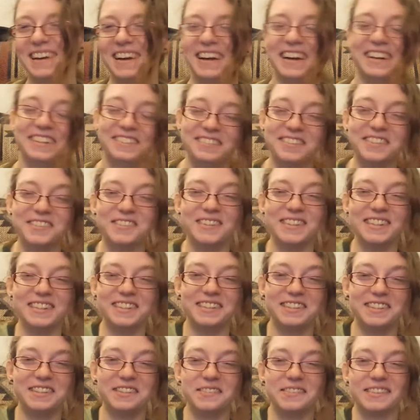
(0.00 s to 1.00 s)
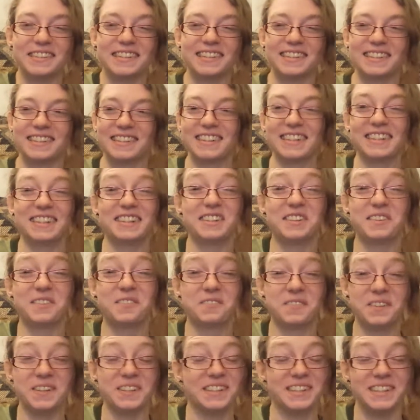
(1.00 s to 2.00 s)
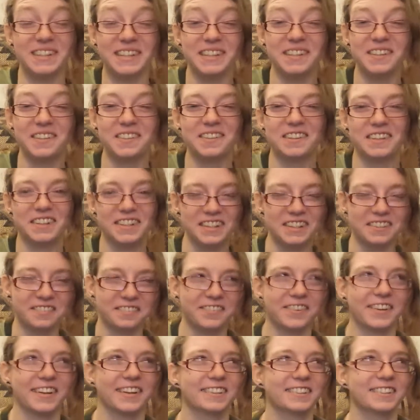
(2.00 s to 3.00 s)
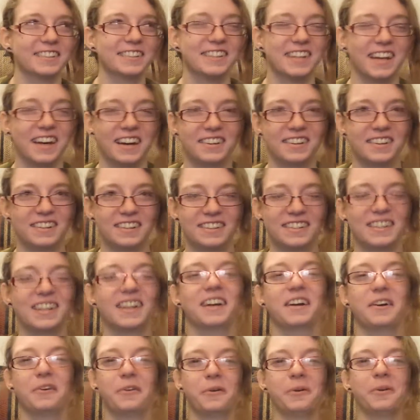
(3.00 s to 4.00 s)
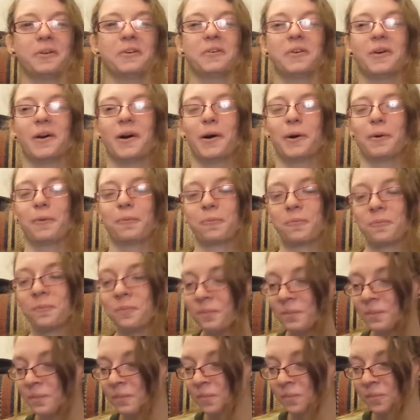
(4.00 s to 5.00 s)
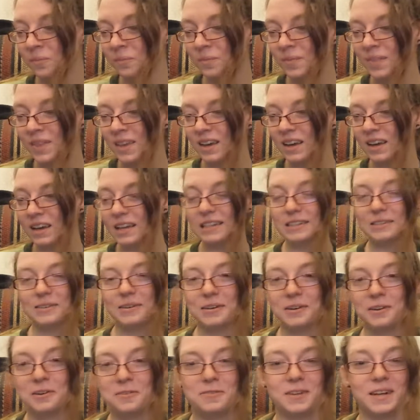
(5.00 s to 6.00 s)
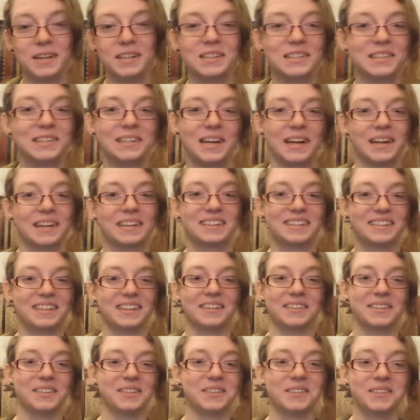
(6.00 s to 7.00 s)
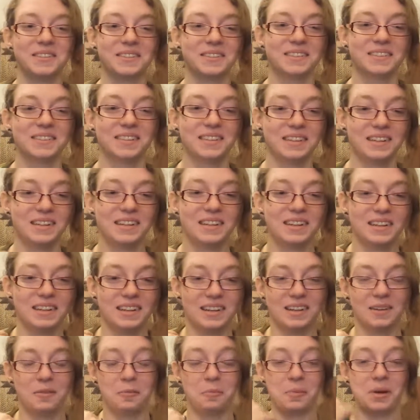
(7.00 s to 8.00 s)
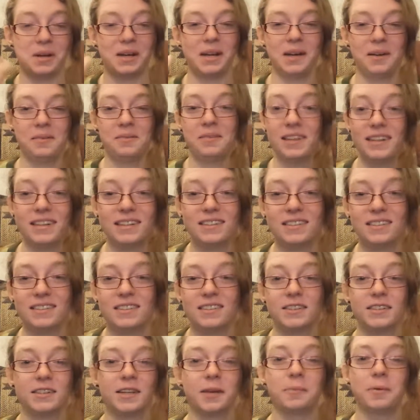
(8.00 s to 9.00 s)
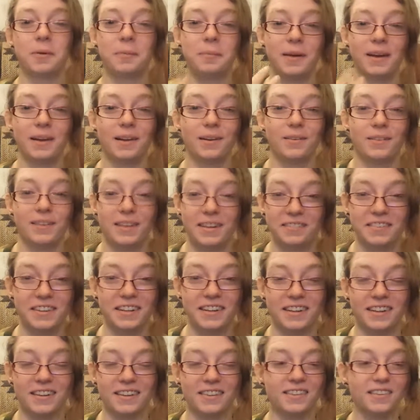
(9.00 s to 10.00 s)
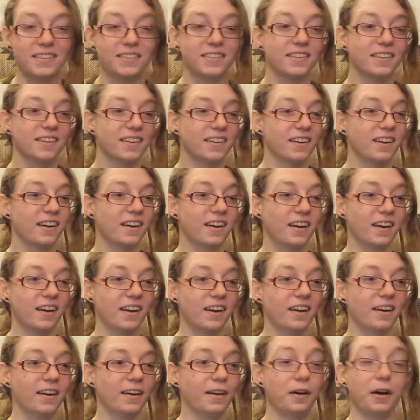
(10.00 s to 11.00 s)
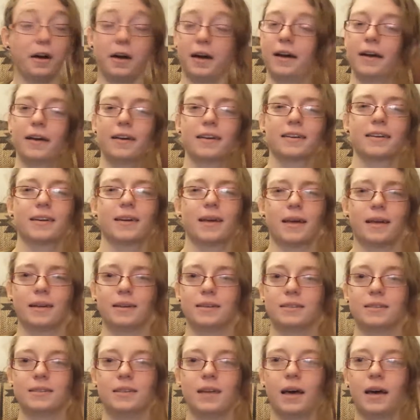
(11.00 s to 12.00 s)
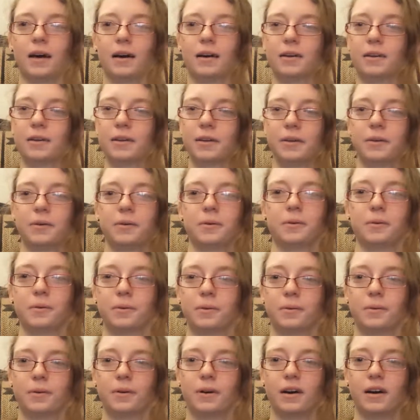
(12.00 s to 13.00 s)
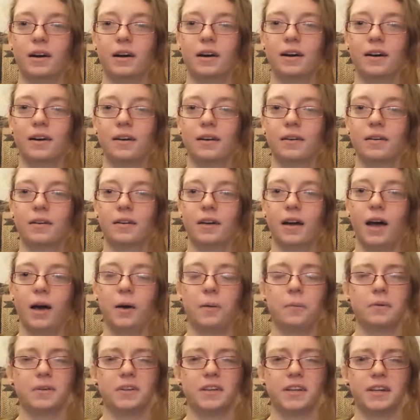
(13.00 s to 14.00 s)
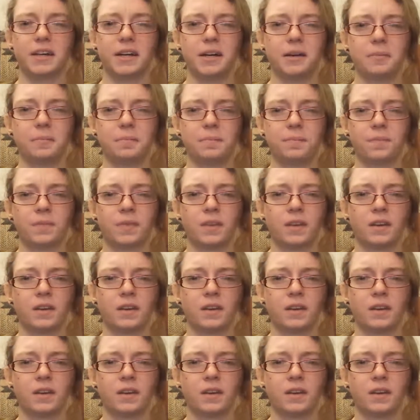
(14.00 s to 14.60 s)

I feel really stupid because it's the first thing you learn in French is how to say who you are. So I know French. I can tell you my name is Je m'appelle Olivia. Uh, I can tell you uh, how old I am.